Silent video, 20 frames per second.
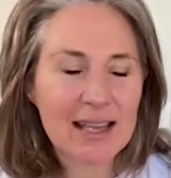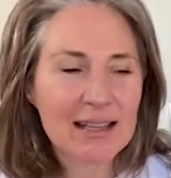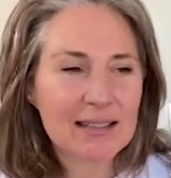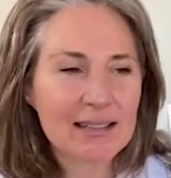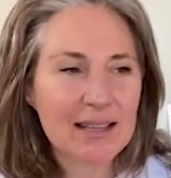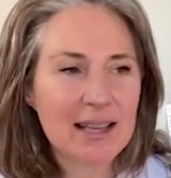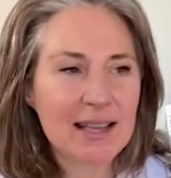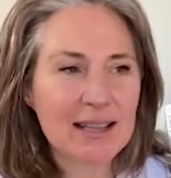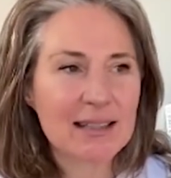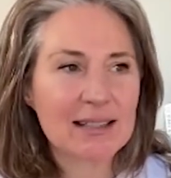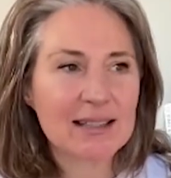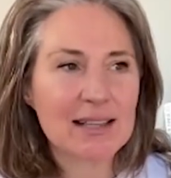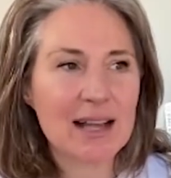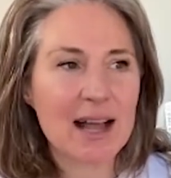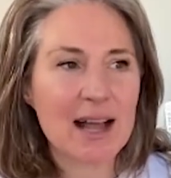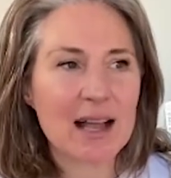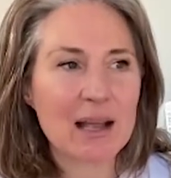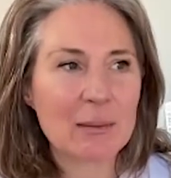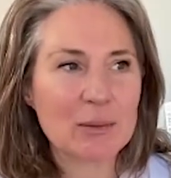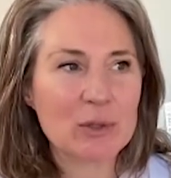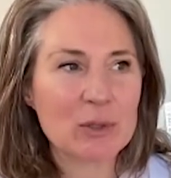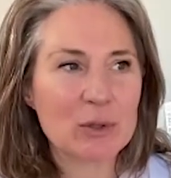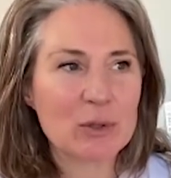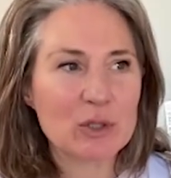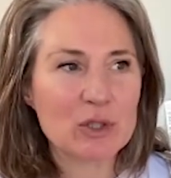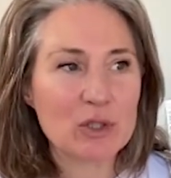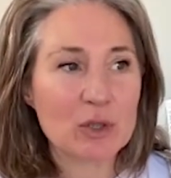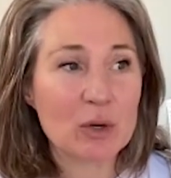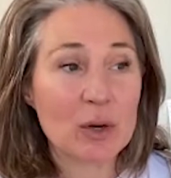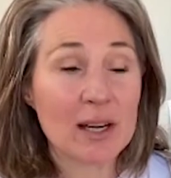take the time to
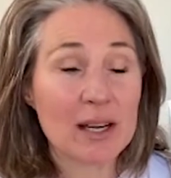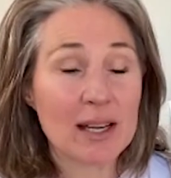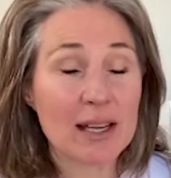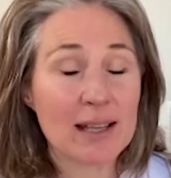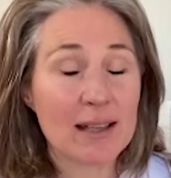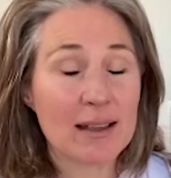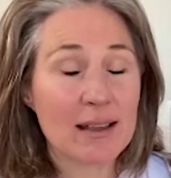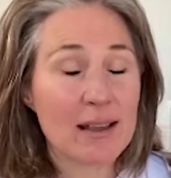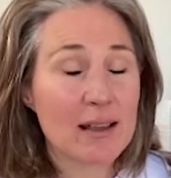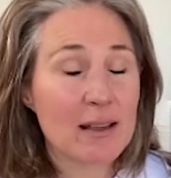enjoy